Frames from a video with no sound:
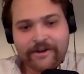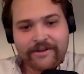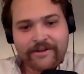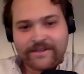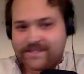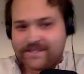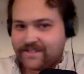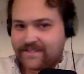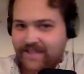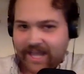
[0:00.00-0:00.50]

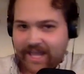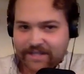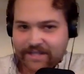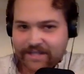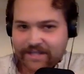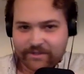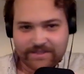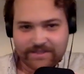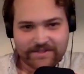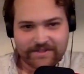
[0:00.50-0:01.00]
this is the last
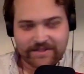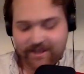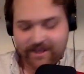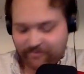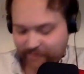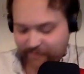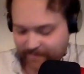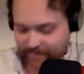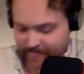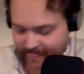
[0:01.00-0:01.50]
one. This is a
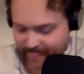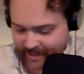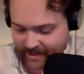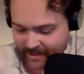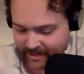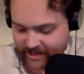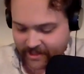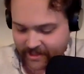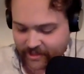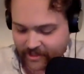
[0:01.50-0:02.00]
tough one.
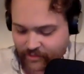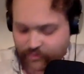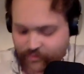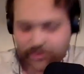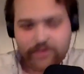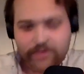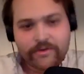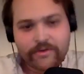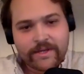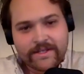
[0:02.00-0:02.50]

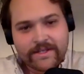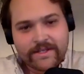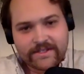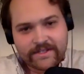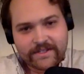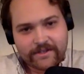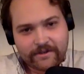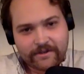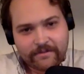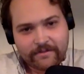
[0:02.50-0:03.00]
Would you
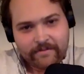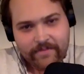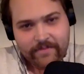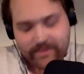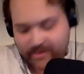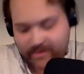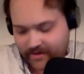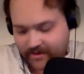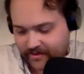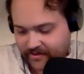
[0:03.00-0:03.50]
consider
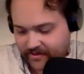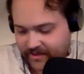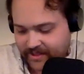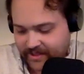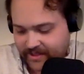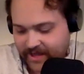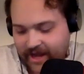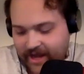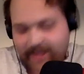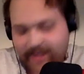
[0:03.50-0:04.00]
the
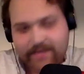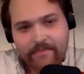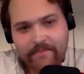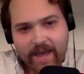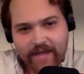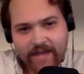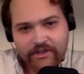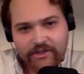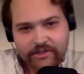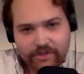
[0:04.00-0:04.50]
Ty and
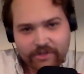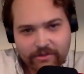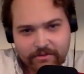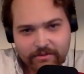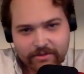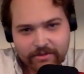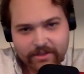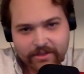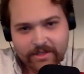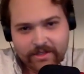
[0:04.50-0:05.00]
Matt Show
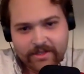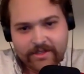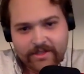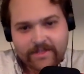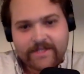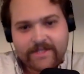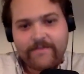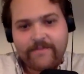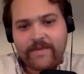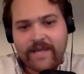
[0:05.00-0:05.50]

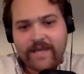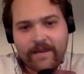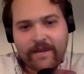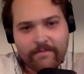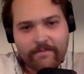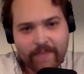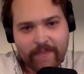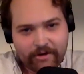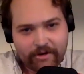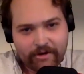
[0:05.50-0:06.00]
to be
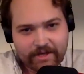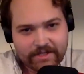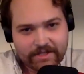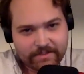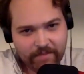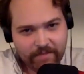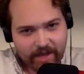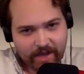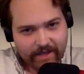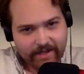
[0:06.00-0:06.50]

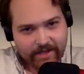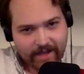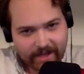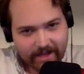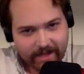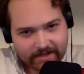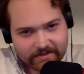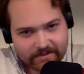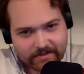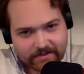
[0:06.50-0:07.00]
America's
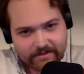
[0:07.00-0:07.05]
podcast?